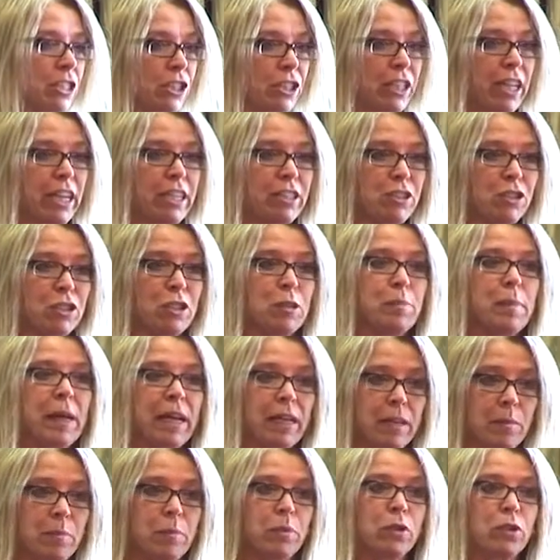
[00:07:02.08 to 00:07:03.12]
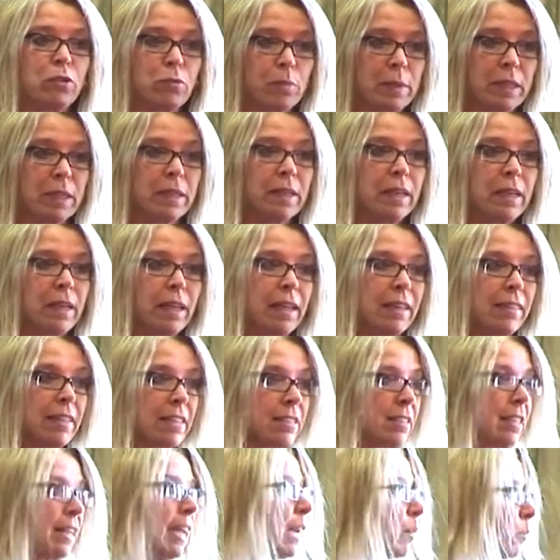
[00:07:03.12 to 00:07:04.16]
of education about improvement.
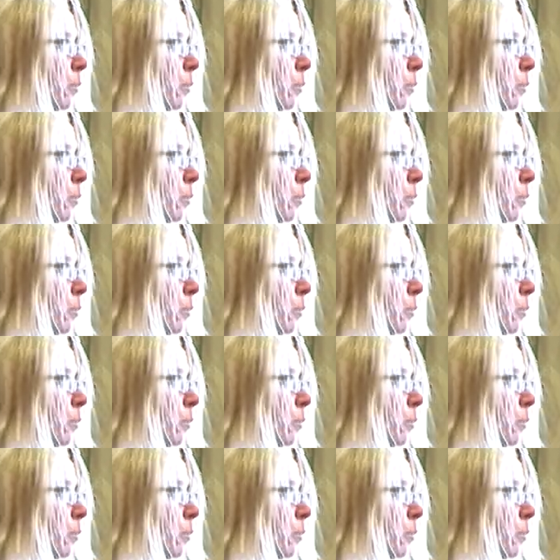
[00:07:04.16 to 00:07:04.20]
There's a